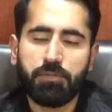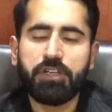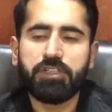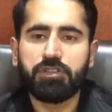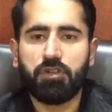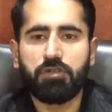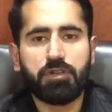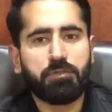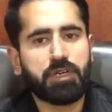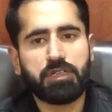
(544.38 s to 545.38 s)
British
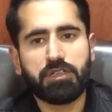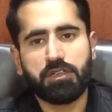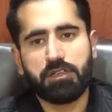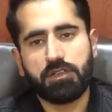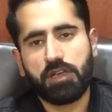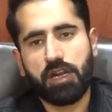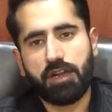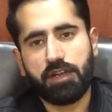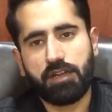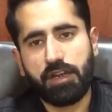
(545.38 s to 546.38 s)
Crown, but
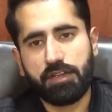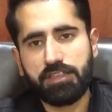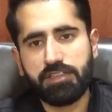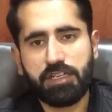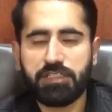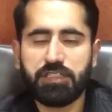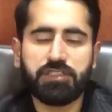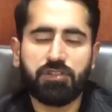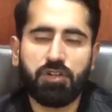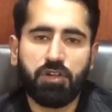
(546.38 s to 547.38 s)
at this stage he is
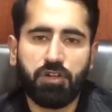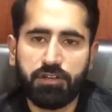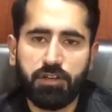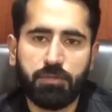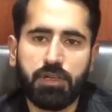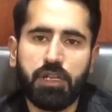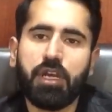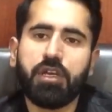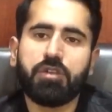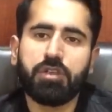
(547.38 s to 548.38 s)
not answerable
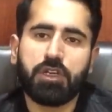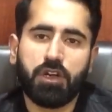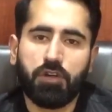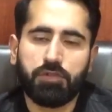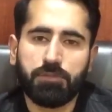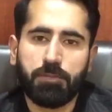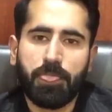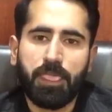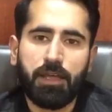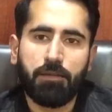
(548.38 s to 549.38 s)
to the Crown.
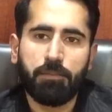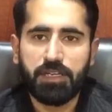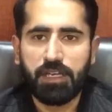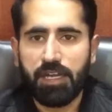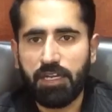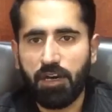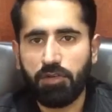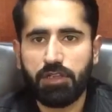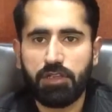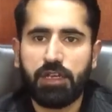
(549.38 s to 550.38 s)
But
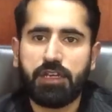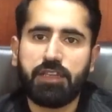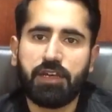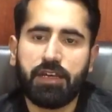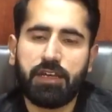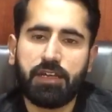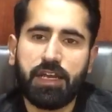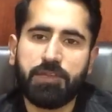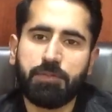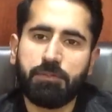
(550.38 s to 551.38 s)
anyhow, it
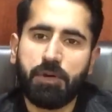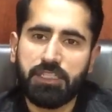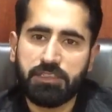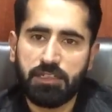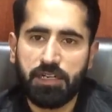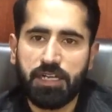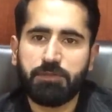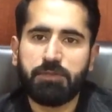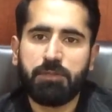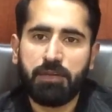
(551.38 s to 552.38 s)
has been passed, it has
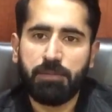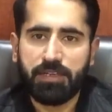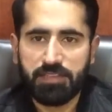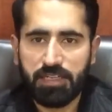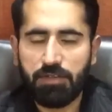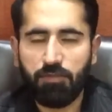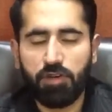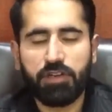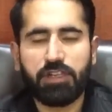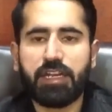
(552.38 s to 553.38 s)
been made by executive
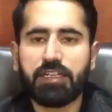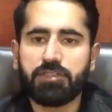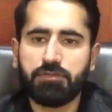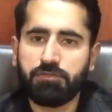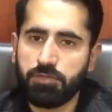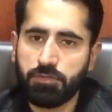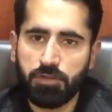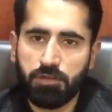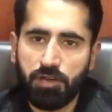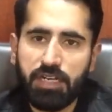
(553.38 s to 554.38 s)
order, that is
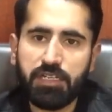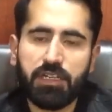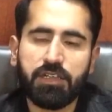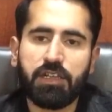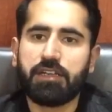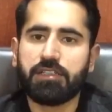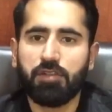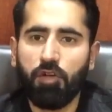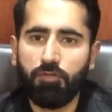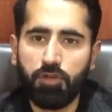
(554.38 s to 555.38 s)
right, that is
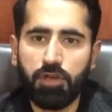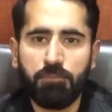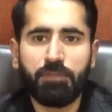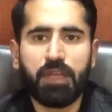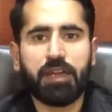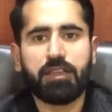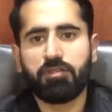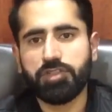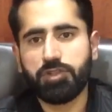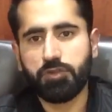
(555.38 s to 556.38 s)
lawful, and the
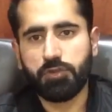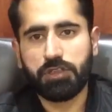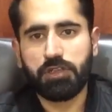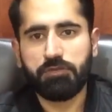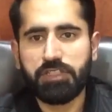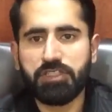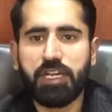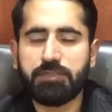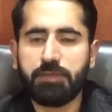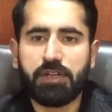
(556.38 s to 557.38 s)
Constituent Convention
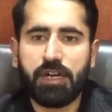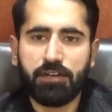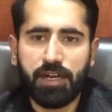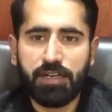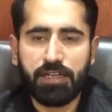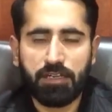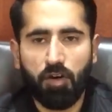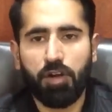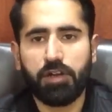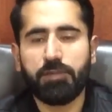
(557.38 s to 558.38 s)
has been rightly
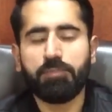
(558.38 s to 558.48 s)
called.